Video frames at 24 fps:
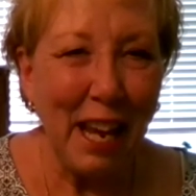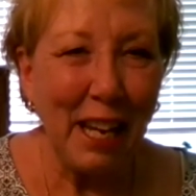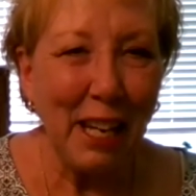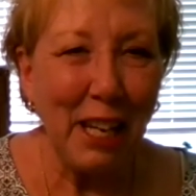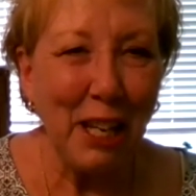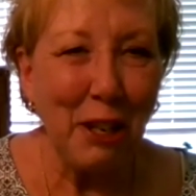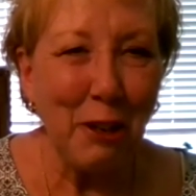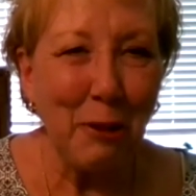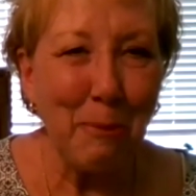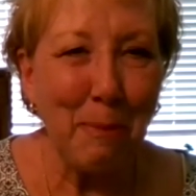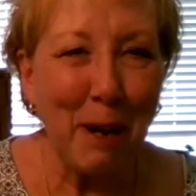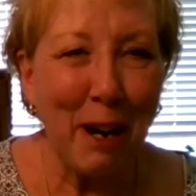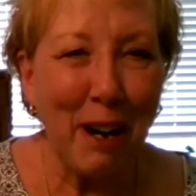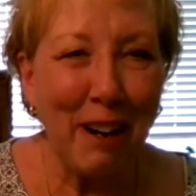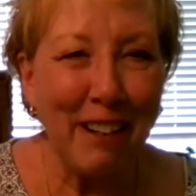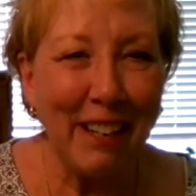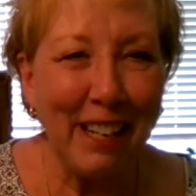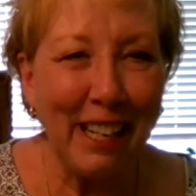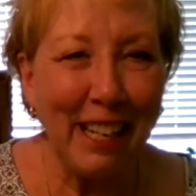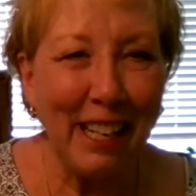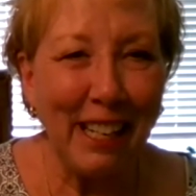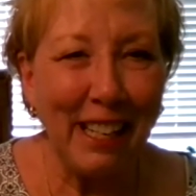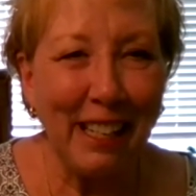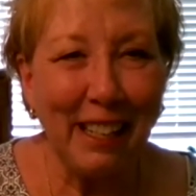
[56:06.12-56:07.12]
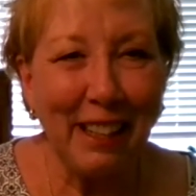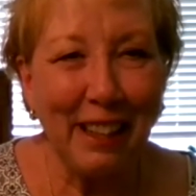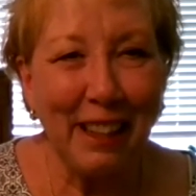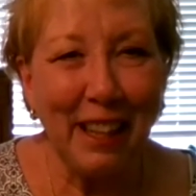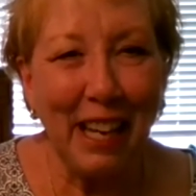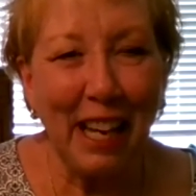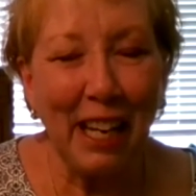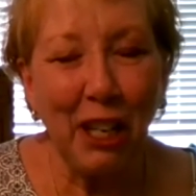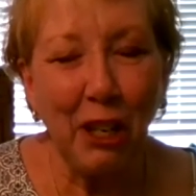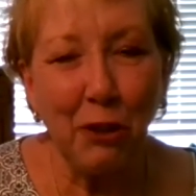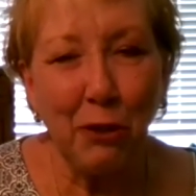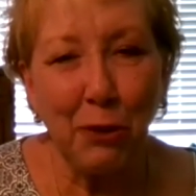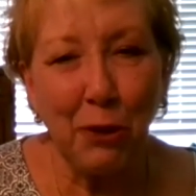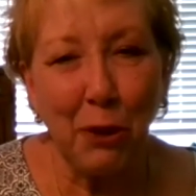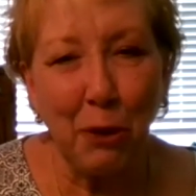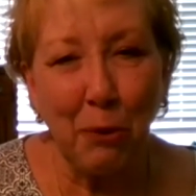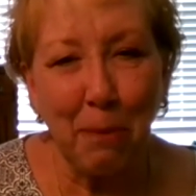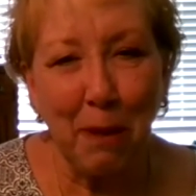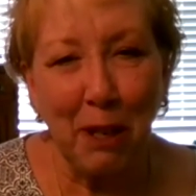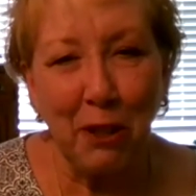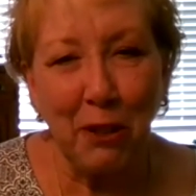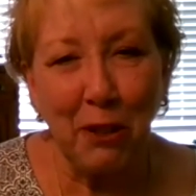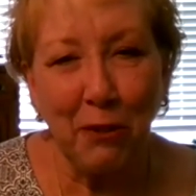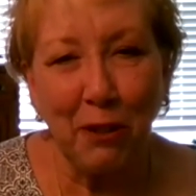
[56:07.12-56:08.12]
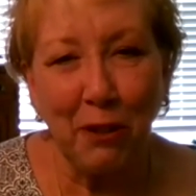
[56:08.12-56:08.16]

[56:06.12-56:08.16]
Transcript: Thank you, Barney. Thank you so much